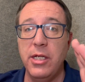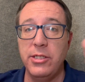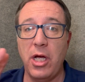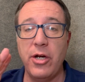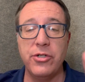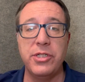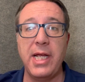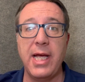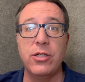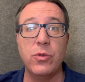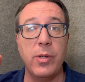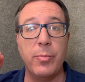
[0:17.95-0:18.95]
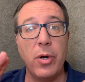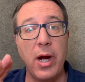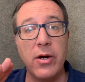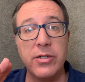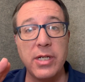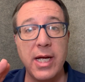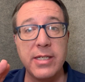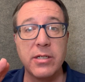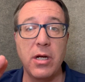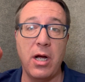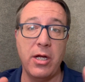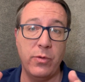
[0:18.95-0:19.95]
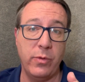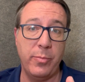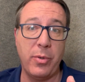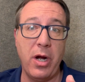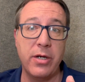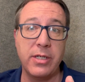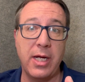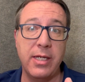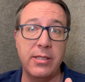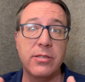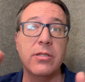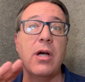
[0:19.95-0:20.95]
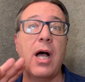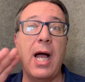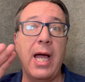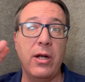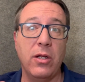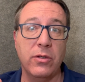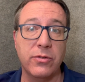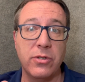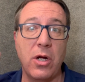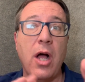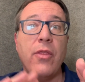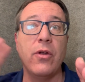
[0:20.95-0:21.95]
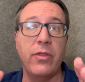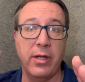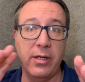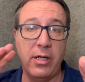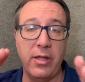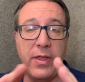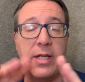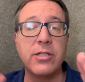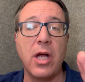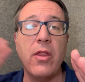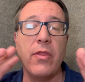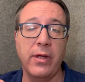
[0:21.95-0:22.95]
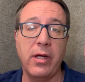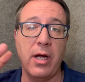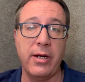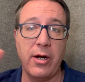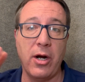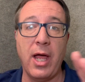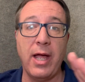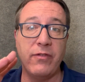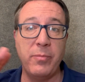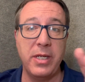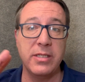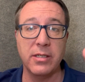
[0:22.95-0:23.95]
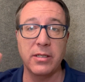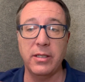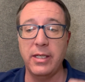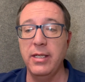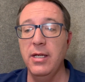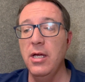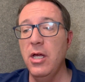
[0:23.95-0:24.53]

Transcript: to understand do we prioritize God or do we prioritize idols, other than things other than God in our life, basically.